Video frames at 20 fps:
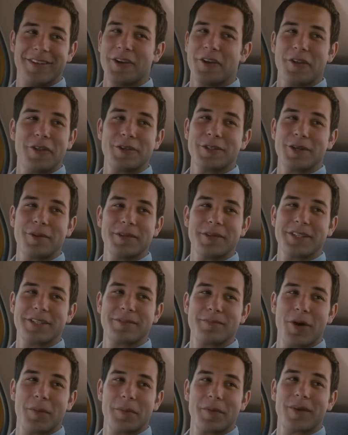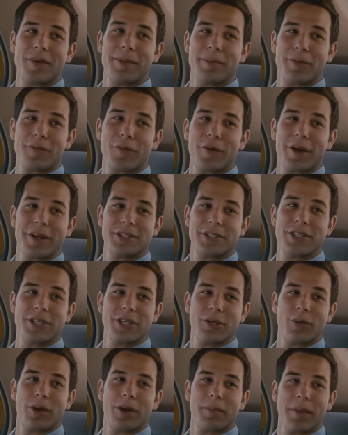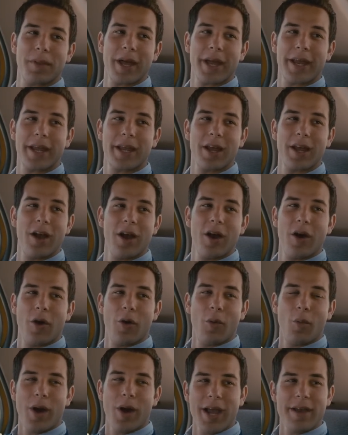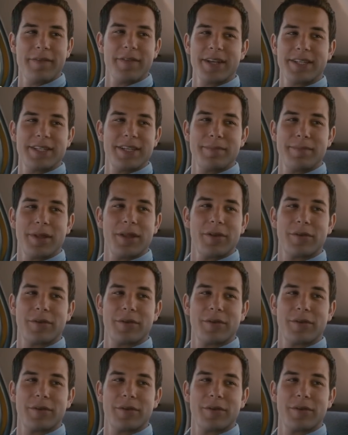You know, there's always this moment right before I see you where I'm like, why haven't I seen